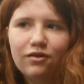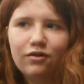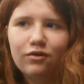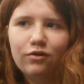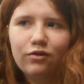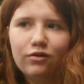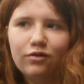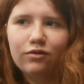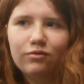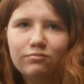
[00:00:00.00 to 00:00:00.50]

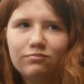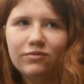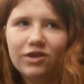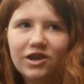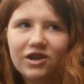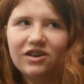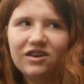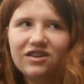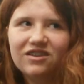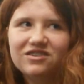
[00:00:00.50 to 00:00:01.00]

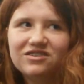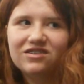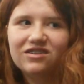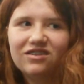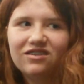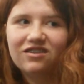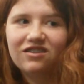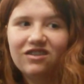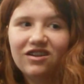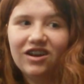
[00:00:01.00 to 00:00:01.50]
My
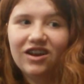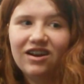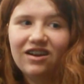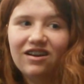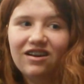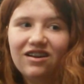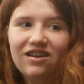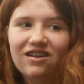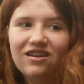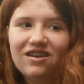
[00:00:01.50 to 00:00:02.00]
cousin
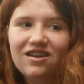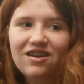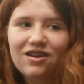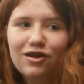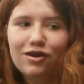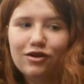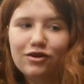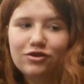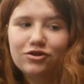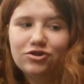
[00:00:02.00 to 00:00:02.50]
Clara,
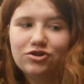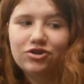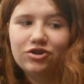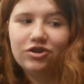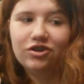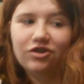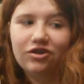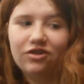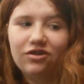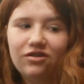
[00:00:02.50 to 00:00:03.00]

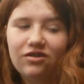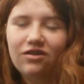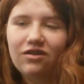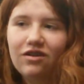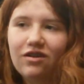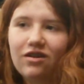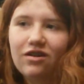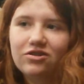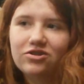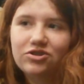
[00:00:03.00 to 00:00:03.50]
she's
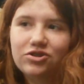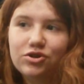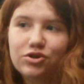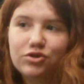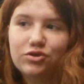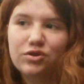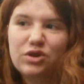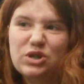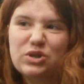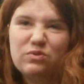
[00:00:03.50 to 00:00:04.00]

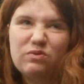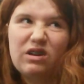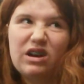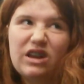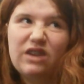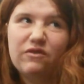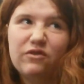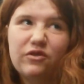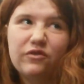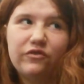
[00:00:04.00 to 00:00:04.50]
the reason why I
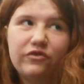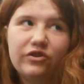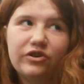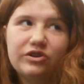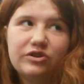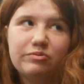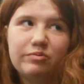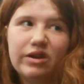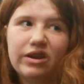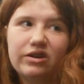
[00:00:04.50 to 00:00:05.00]
even
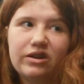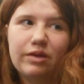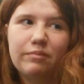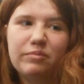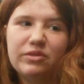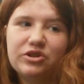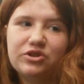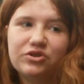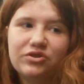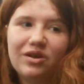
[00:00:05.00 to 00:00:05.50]
first picked up
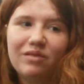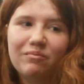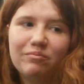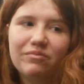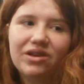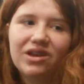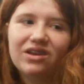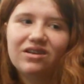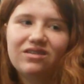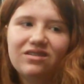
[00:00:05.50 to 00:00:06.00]
a
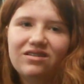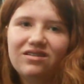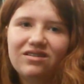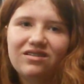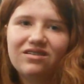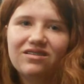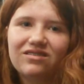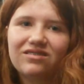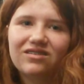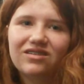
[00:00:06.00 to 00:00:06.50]
trumpet,
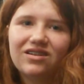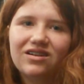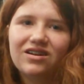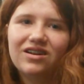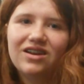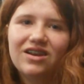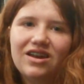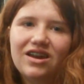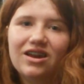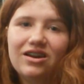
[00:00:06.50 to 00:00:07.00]

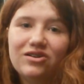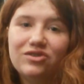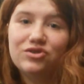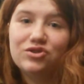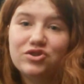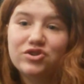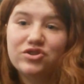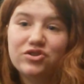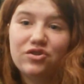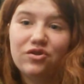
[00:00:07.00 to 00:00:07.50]
and
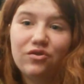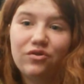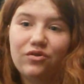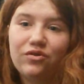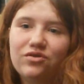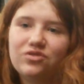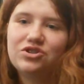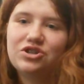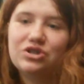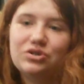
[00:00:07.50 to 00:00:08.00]
she's
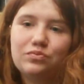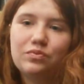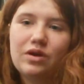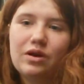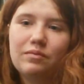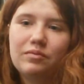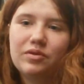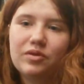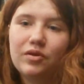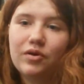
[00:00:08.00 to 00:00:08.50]

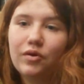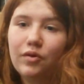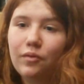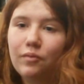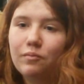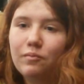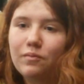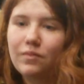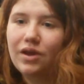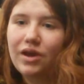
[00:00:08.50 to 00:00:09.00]
probably the
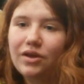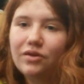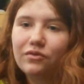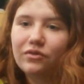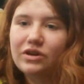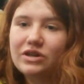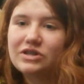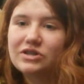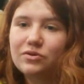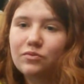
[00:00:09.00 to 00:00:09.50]
main
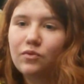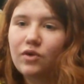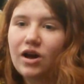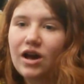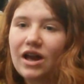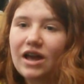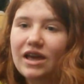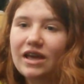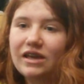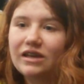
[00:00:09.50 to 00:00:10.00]
reason
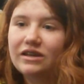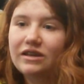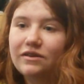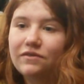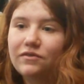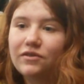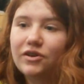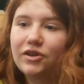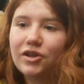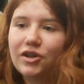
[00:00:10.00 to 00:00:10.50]
why I
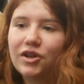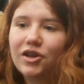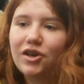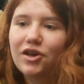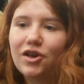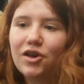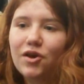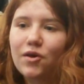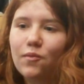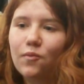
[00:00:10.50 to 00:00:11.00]
even
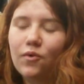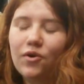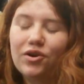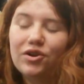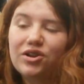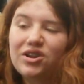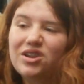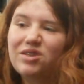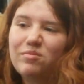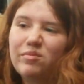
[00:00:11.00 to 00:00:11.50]

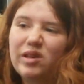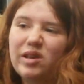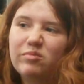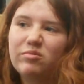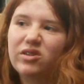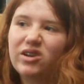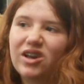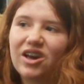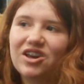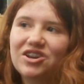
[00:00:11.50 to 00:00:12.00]
wanted to play
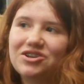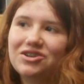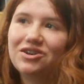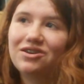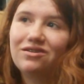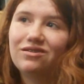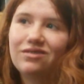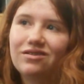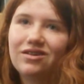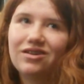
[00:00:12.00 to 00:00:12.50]

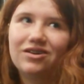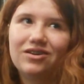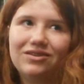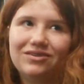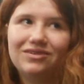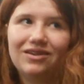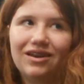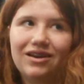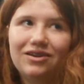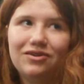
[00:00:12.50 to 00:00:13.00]
percussion,
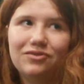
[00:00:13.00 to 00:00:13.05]
because